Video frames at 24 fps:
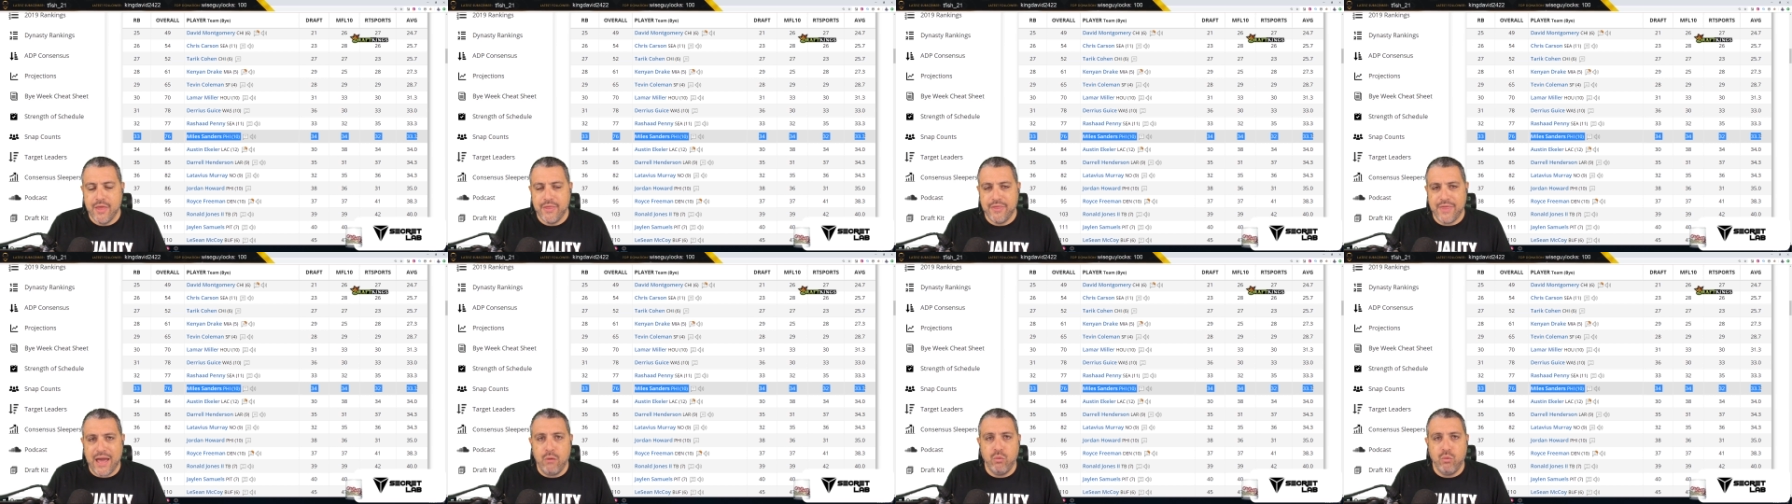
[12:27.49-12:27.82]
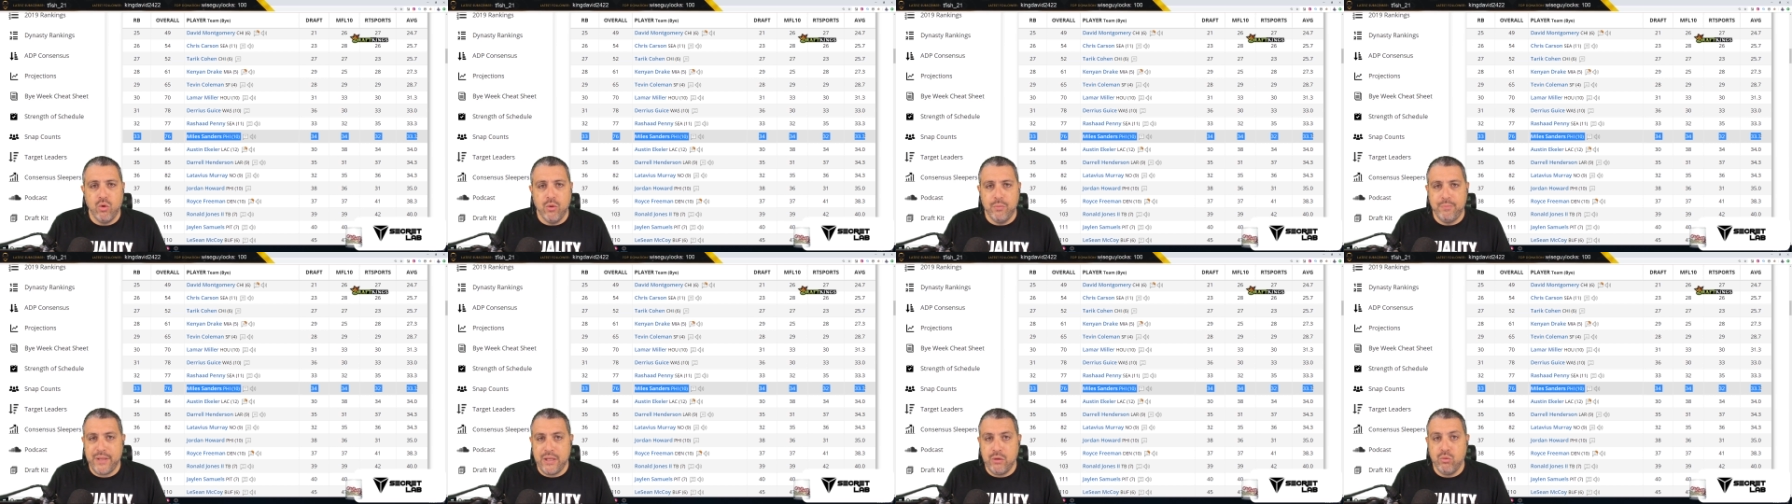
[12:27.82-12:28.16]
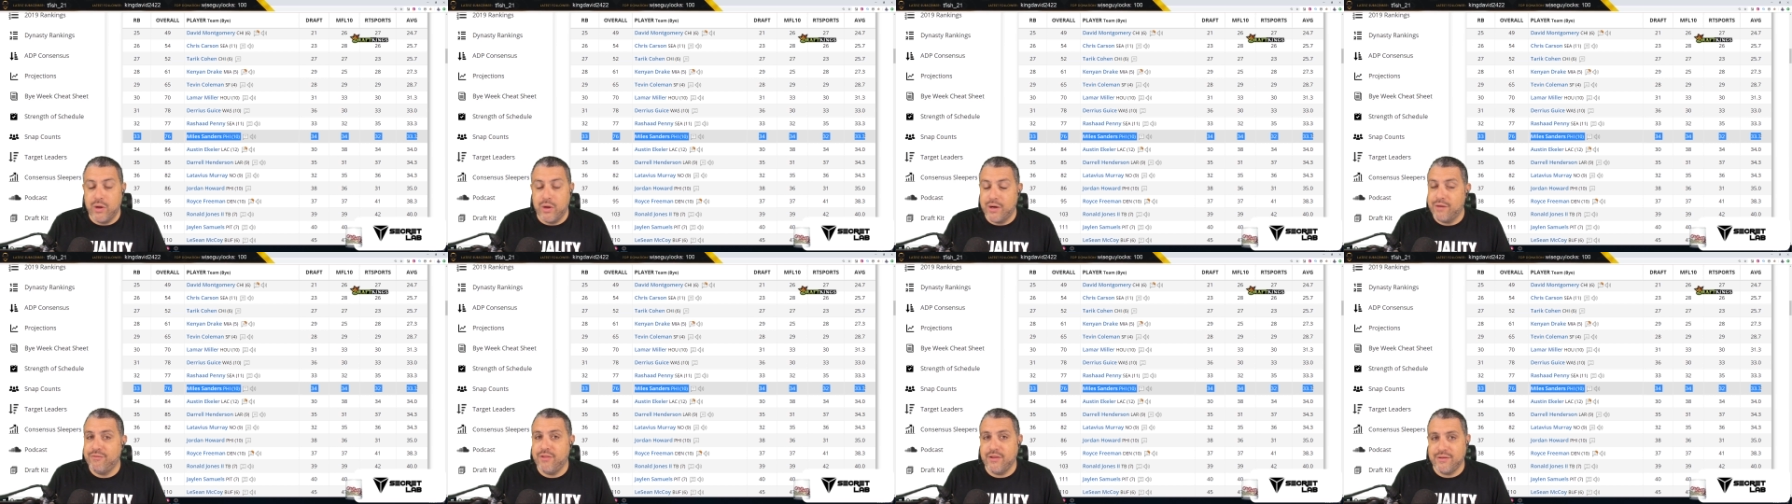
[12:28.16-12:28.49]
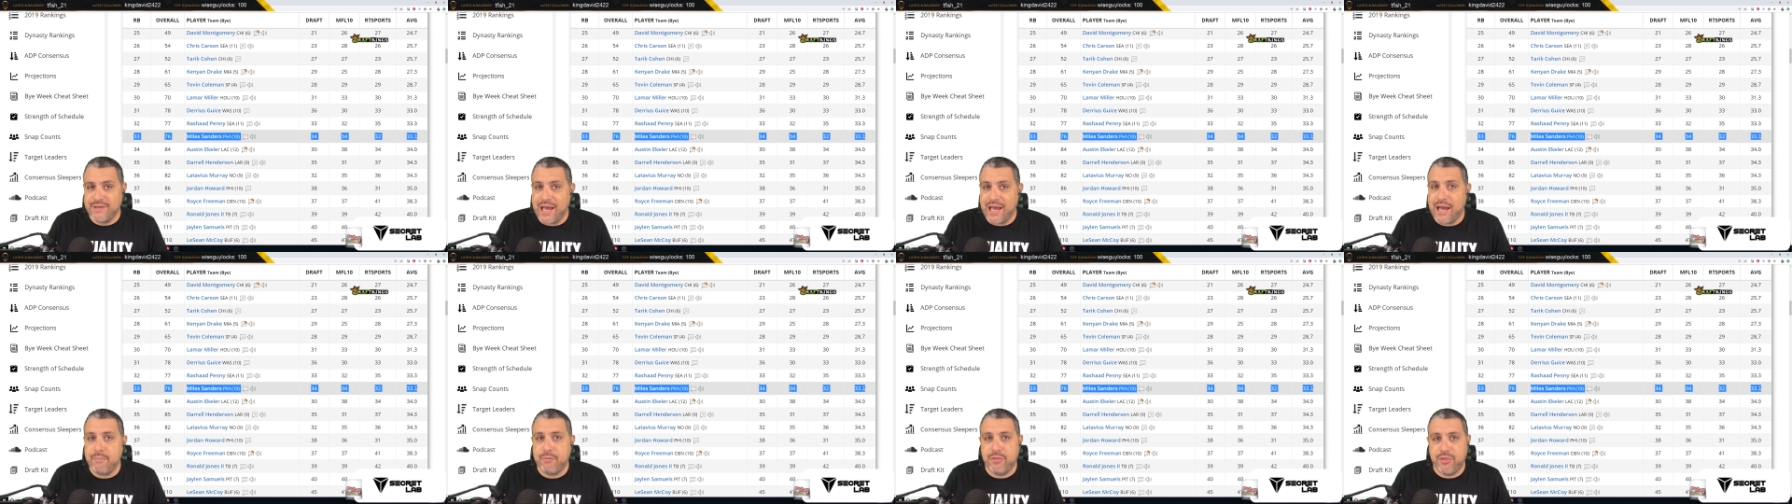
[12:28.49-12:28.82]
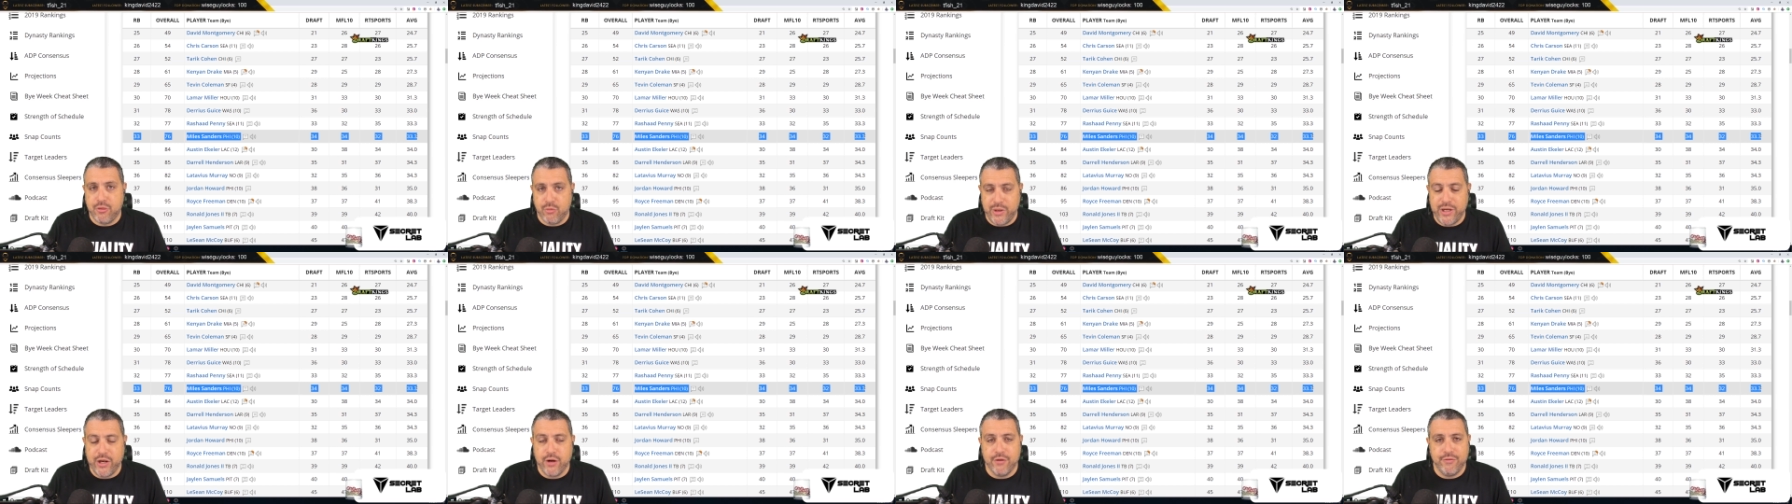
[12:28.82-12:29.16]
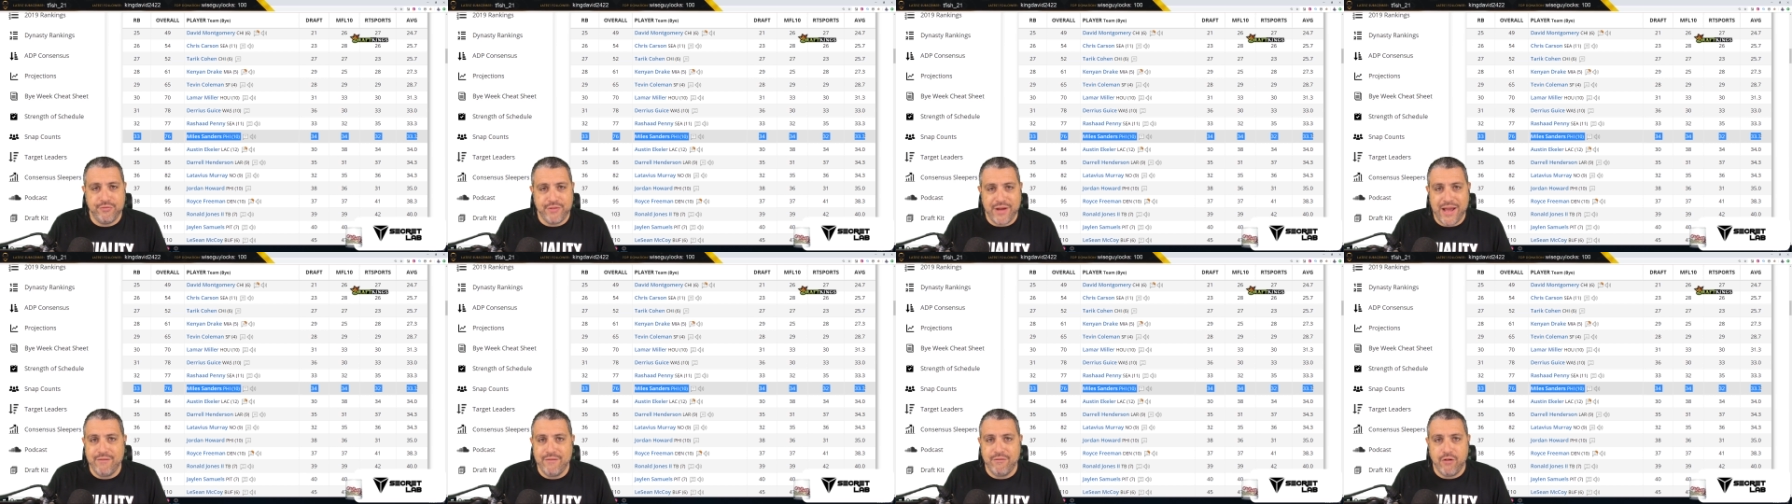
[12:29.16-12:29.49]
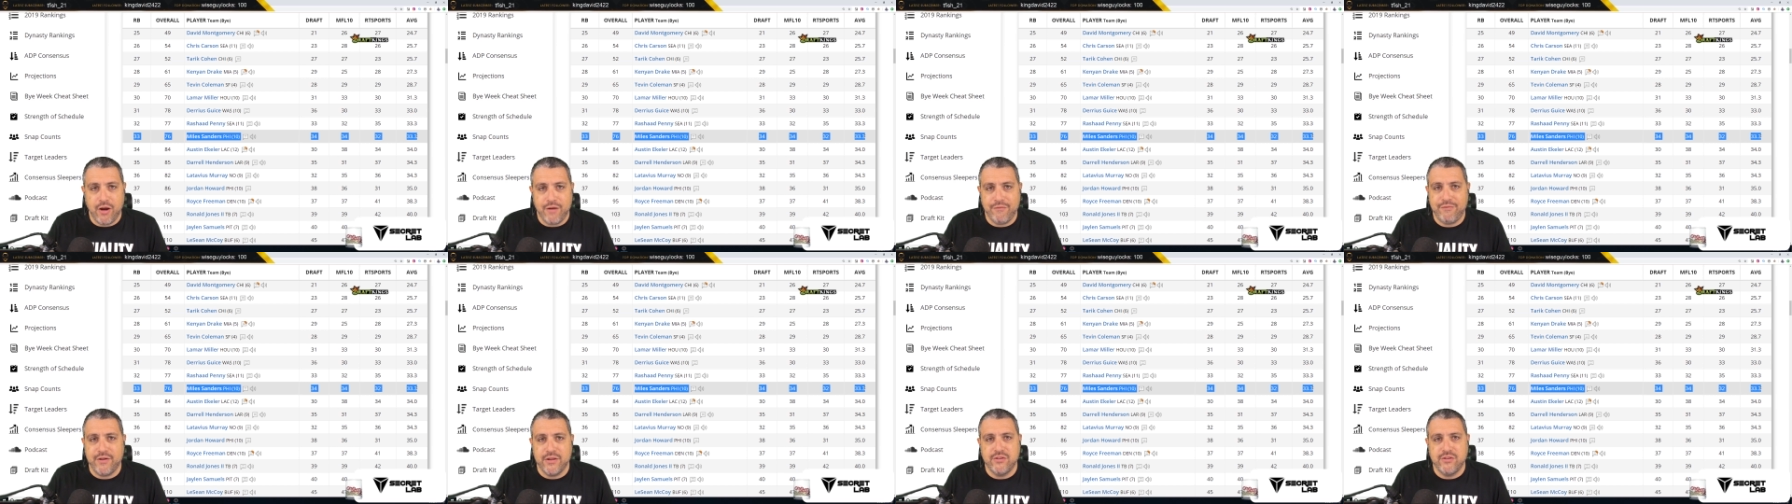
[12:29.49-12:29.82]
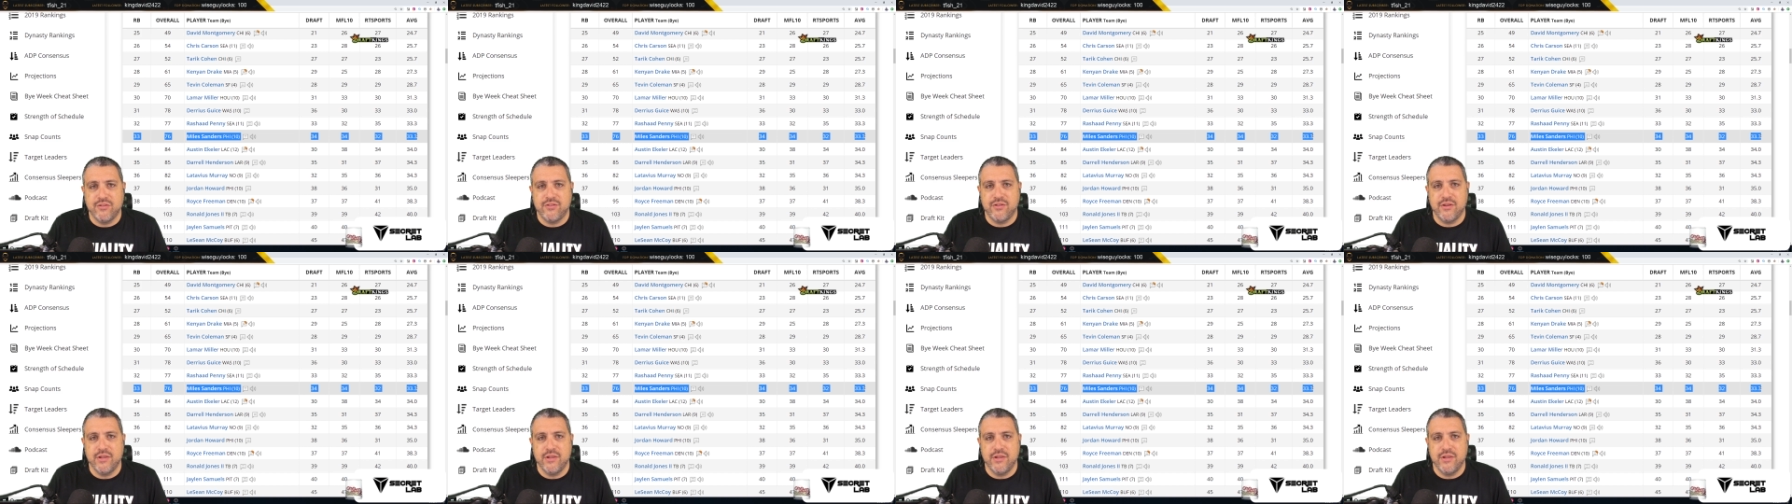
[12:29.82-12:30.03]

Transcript: that will be one of the top three or five offenses